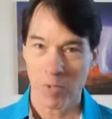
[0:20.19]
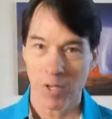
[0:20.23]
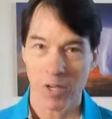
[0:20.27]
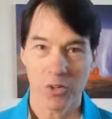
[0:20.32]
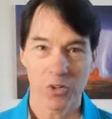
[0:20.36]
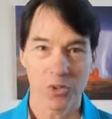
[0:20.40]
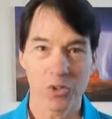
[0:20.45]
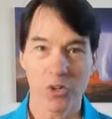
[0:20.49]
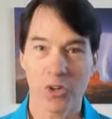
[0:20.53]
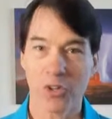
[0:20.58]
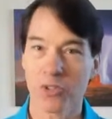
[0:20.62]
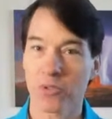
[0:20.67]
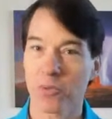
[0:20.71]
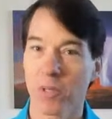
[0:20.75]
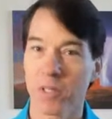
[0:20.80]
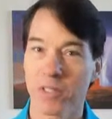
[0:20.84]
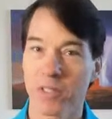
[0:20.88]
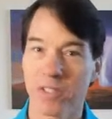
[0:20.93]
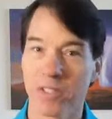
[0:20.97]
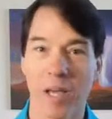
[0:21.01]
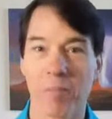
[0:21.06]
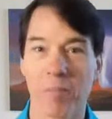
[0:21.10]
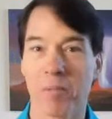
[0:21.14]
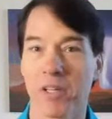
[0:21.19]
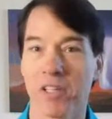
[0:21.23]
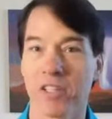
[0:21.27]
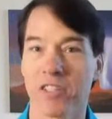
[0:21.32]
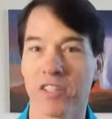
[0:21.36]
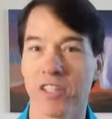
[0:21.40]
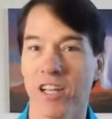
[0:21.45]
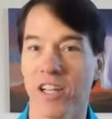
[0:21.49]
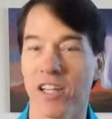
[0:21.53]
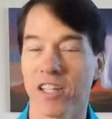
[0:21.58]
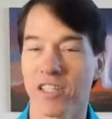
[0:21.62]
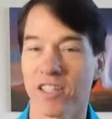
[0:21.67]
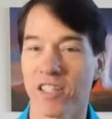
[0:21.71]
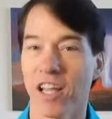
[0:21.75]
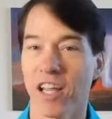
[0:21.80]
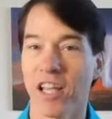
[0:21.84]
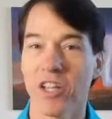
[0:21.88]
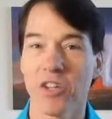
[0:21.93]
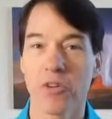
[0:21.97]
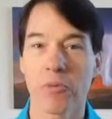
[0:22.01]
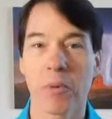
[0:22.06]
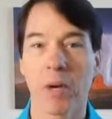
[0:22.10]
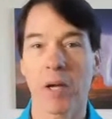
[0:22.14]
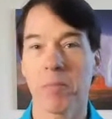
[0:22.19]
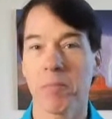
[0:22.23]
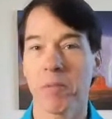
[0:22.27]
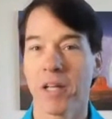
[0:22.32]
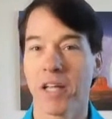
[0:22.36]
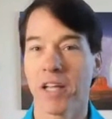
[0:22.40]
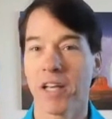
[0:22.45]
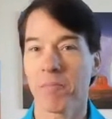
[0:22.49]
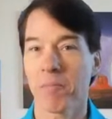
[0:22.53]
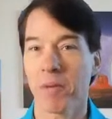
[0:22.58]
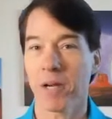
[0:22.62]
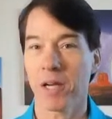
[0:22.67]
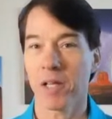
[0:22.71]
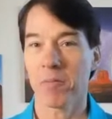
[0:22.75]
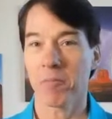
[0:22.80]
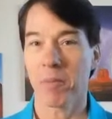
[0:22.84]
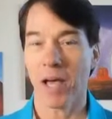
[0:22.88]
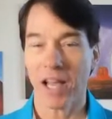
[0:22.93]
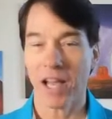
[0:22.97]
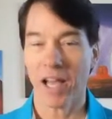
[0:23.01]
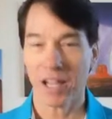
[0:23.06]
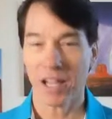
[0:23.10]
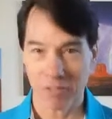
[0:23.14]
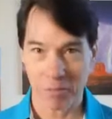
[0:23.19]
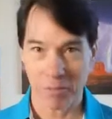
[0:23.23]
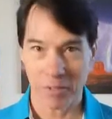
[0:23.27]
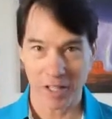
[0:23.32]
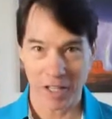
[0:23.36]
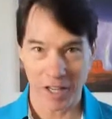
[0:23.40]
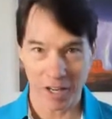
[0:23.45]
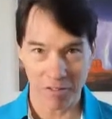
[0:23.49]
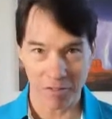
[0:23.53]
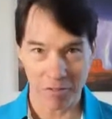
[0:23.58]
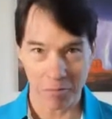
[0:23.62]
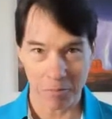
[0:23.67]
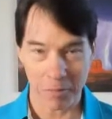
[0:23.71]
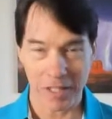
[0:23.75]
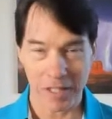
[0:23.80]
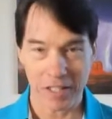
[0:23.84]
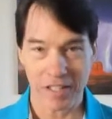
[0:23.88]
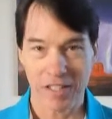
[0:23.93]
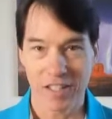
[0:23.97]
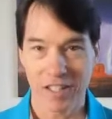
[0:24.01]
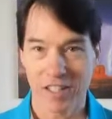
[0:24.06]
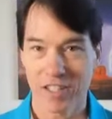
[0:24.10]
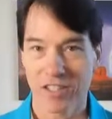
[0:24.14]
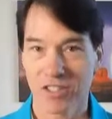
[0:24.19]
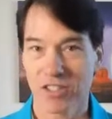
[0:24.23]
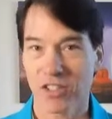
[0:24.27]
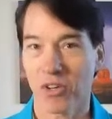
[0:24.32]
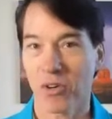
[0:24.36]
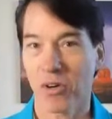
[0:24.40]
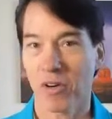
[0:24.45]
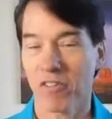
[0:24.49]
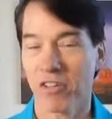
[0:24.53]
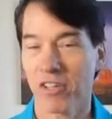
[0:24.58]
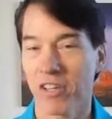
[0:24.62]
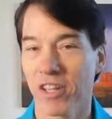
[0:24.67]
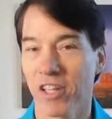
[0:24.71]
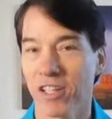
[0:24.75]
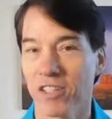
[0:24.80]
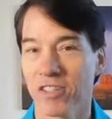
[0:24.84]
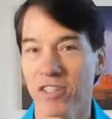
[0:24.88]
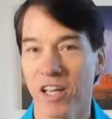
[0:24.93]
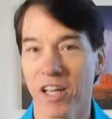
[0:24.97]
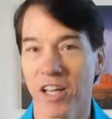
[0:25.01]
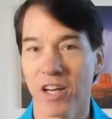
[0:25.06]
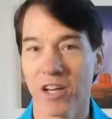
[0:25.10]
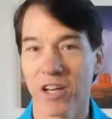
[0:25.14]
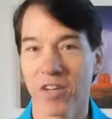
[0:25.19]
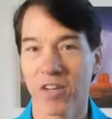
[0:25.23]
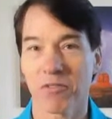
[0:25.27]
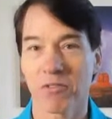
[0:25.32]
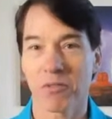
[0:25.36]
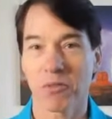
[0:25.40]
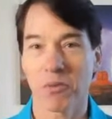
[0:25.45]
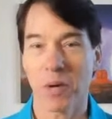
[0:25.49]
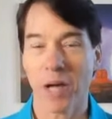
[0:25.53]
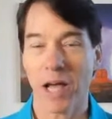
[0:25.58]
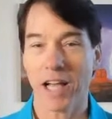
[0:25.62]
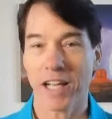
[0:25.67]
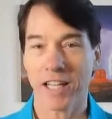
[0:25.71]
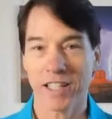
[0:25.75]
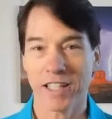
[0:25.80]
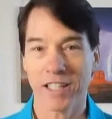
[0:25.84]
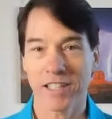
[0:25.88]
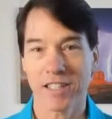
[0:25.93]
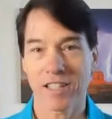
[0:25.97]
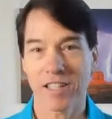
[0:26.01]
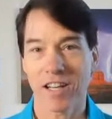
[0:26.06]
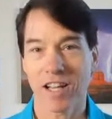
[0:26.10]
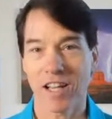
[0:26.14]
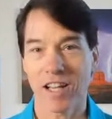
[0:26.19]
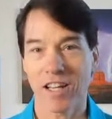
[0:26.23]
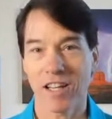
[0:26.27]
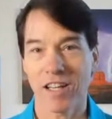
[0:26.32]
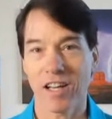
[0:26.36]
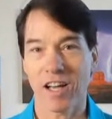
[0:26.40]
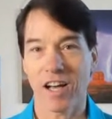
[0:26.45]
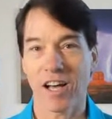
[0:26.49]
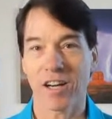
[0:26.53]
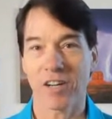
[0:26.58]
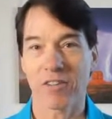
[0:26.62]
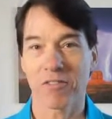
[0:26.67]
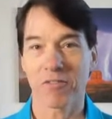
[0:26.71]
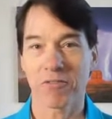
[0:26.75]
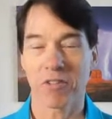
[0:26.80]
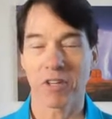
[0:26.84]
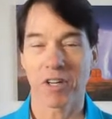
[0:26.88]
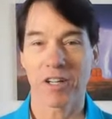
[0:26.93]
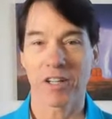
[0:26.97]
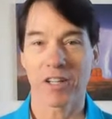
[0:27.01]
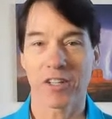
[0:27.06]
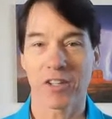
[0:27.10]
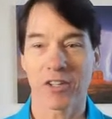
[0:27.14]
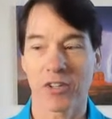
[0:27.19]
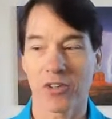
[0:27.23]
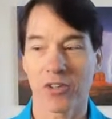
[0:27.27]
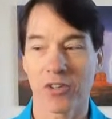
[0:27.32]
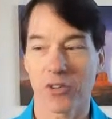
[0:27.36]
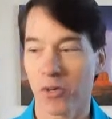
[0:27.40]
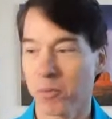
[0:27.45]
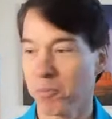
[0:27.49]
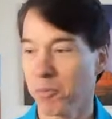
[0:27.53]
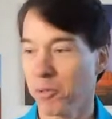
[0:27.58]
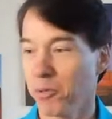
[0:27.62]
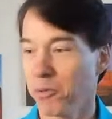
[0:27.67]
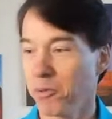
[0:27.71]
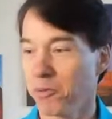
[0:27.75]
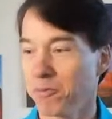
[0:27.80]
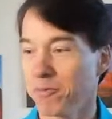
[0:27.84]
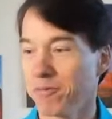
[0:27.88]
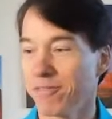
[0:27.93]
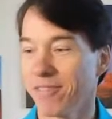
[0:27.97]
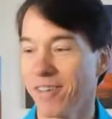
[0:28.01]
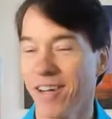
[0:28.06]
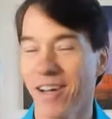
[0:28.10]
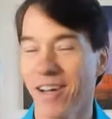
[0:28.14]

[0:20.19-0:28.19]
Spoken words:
Who knows what's happening today? Today you might be getting money back from the government. So everything's kind of wacky today out of the normal